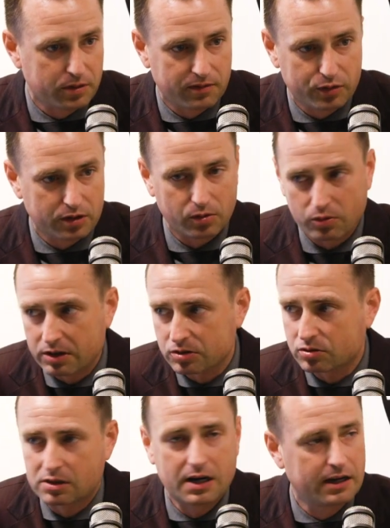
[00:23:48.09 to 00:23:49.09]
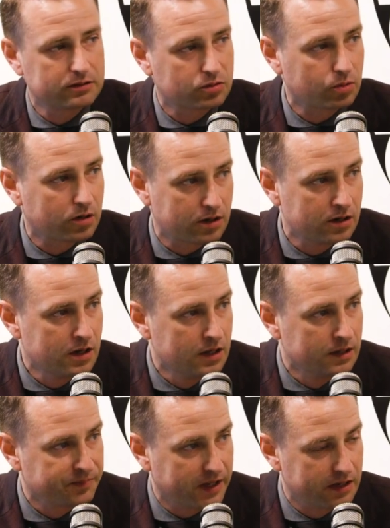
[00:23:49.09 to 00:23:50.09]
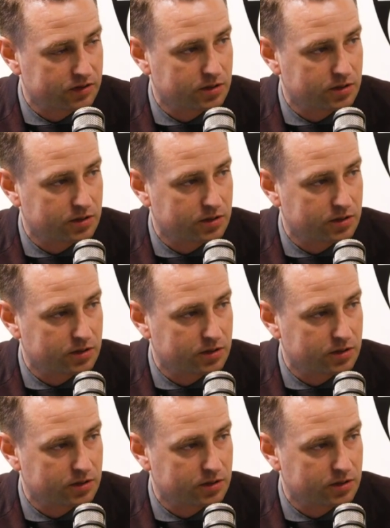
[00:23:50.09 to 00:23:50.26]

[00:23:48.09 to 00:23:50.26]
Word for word: But if you're a restaurant or in yeah.